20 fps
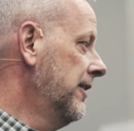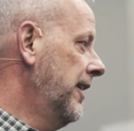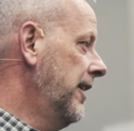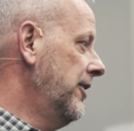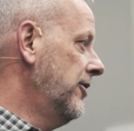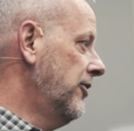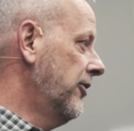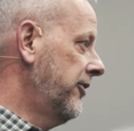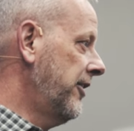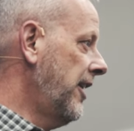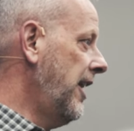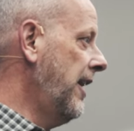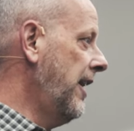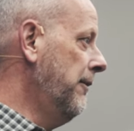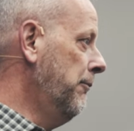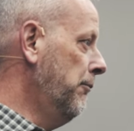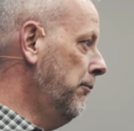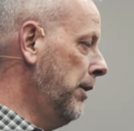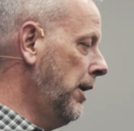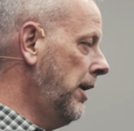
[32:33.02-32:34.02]
and your side
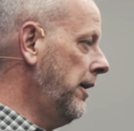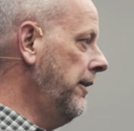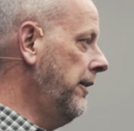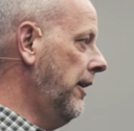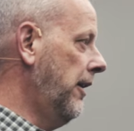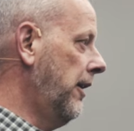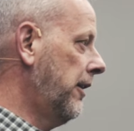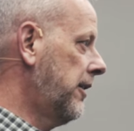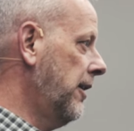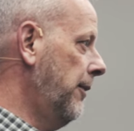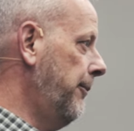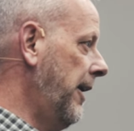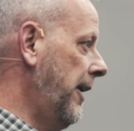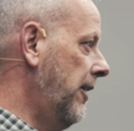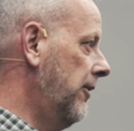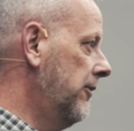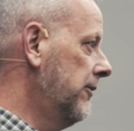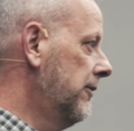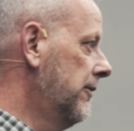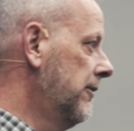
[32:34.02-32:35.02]
and blood not come out?